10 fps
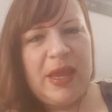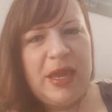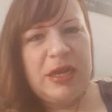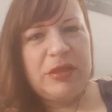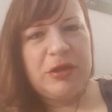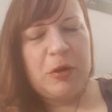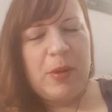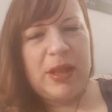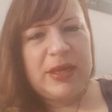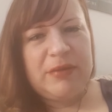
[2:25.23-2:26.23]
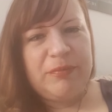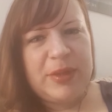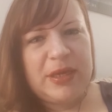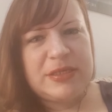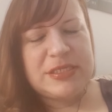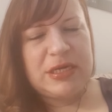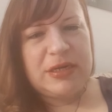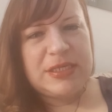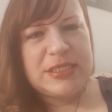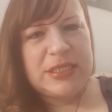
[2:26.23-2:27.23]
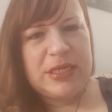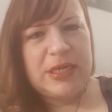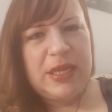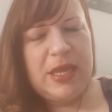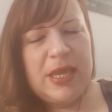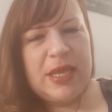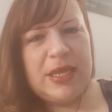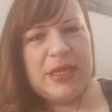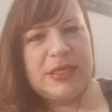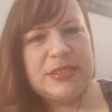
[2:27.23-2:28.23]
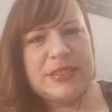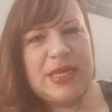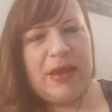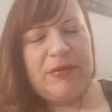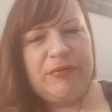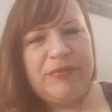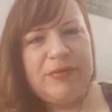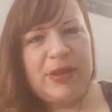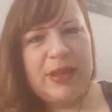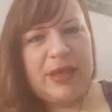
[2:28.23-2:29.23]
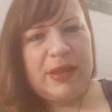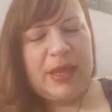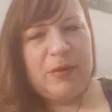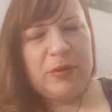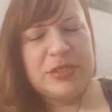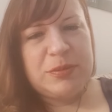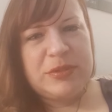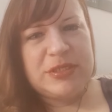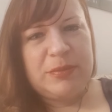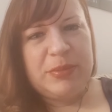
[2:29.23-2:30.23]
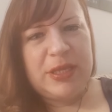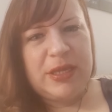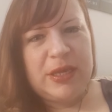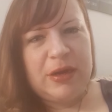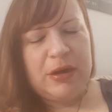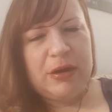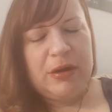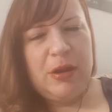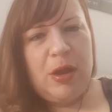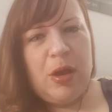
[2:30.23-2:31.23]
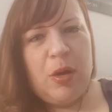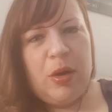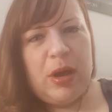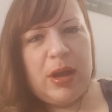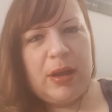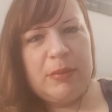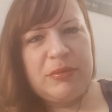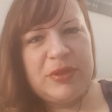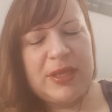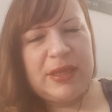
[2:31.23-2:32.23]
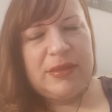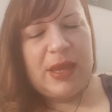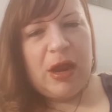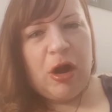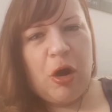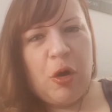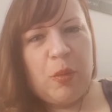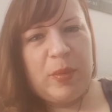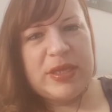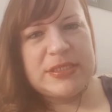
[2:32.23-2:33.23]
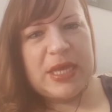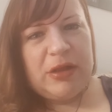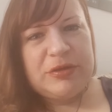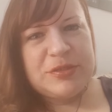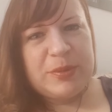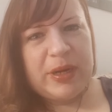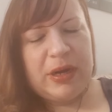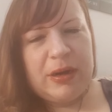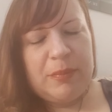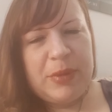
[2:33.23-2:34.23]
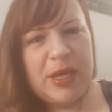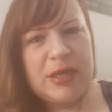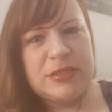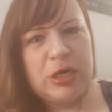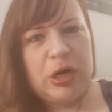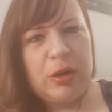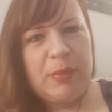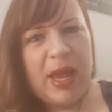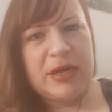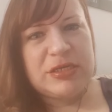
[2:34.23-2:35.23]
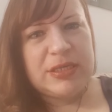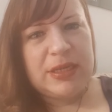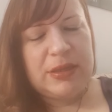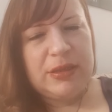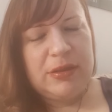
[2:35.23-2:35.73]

Another quality of being a star seed is not feeling like we're supposed to be here, um, thinking that our home is elsewhere because our home actually